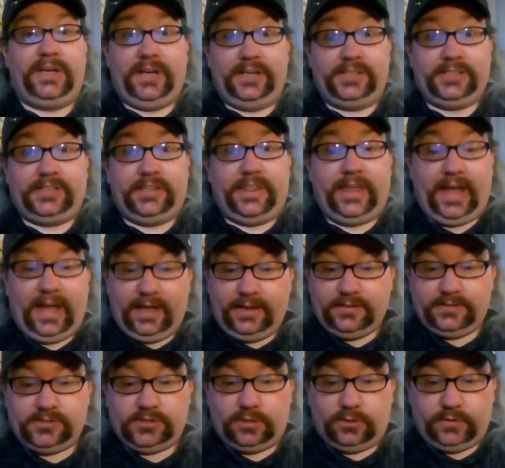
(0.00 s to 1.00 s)
because of
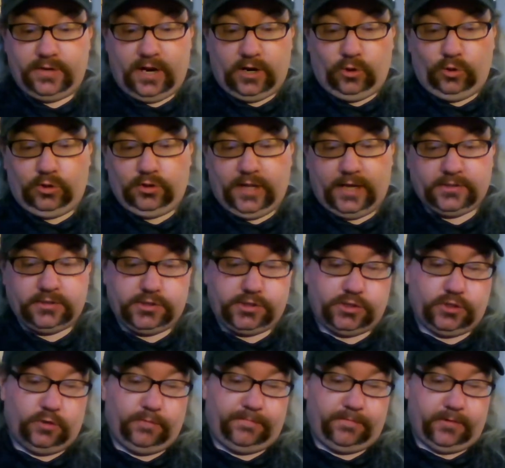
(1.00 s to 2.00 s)
that, so not a whole lot to
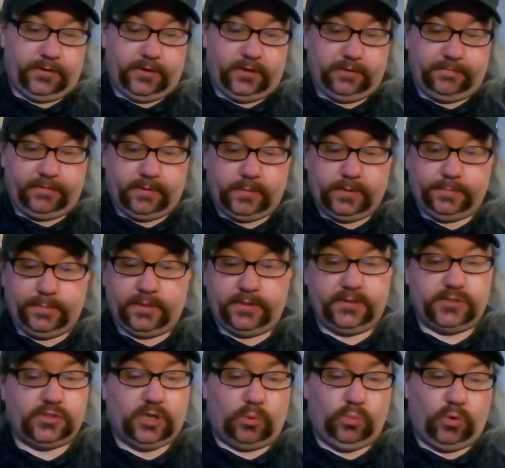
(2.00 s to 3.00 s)
show for you here from it. But
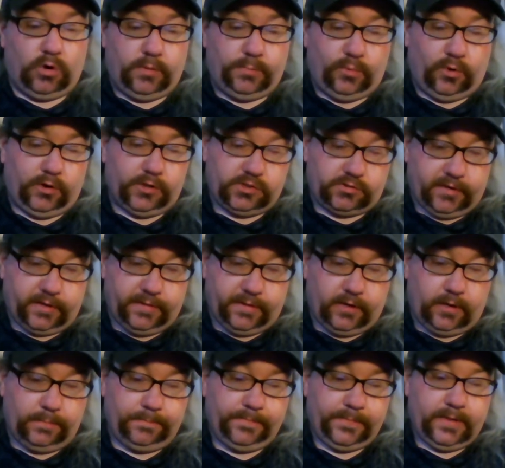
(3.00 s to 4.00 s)
you saw Warren Morris right
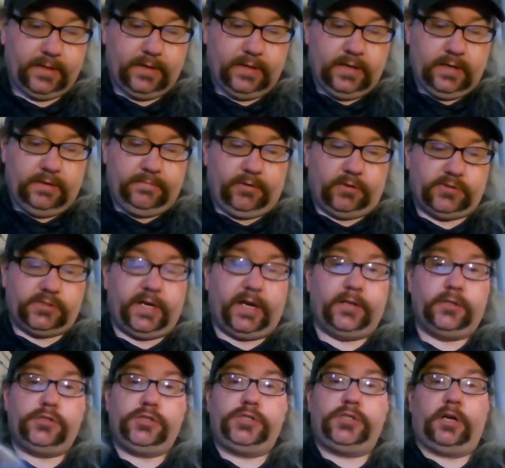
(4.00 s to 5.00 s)
there. Also
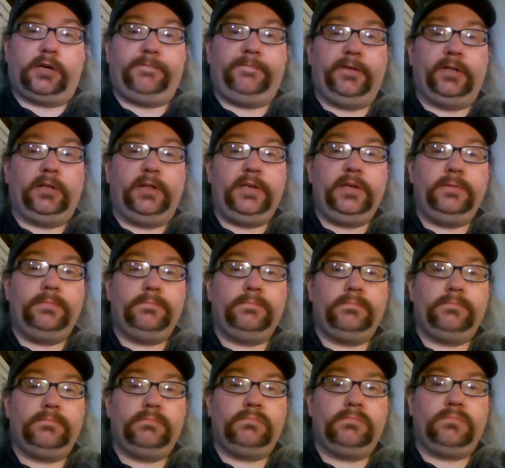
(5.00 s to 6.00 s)
got Chuck Finley.
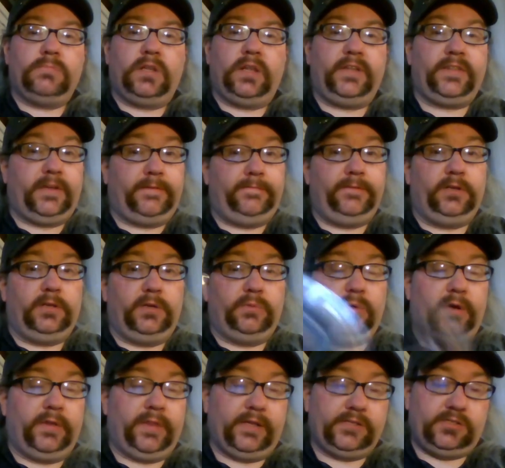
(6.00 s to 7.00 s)
I like that Finley
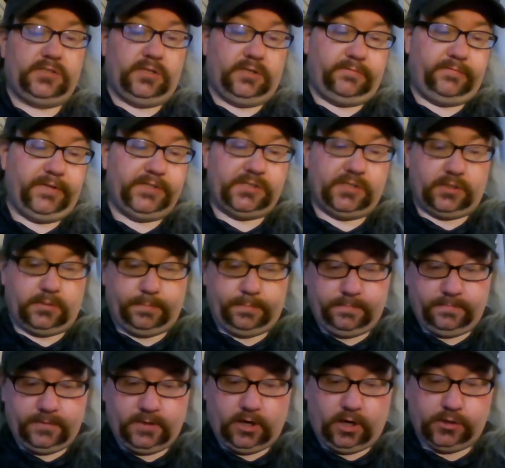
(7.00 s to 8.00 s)
one. That's a recent
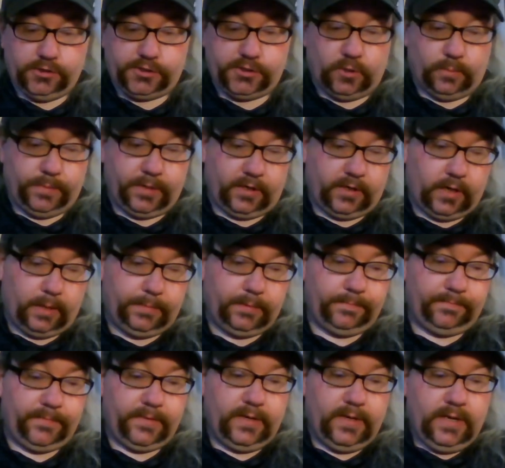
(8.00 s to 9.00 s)
card show pickup.
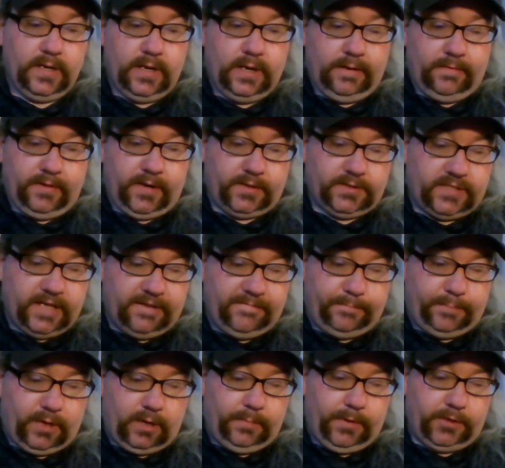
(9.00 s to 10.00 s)
Got Dave
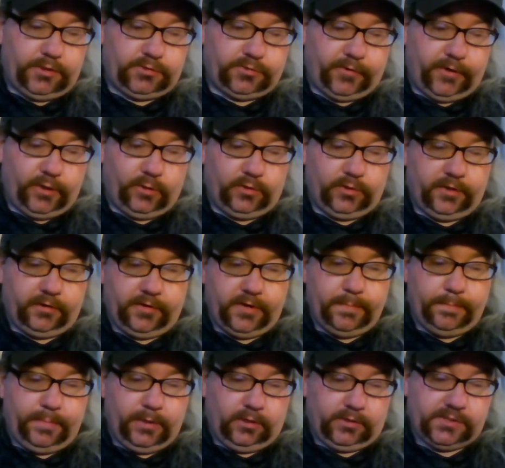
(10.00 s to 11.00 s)
Burba, Troy O'Leary,
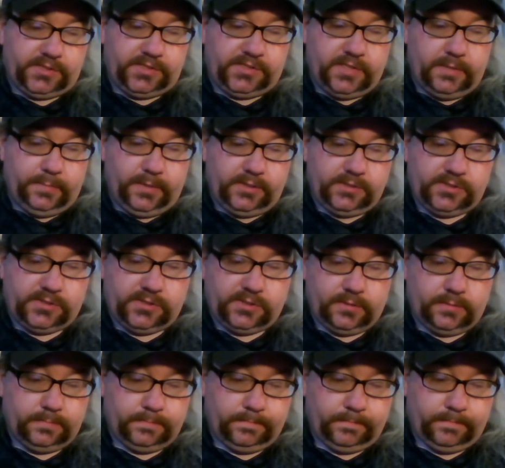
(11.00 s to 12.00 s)
Bill Seamus,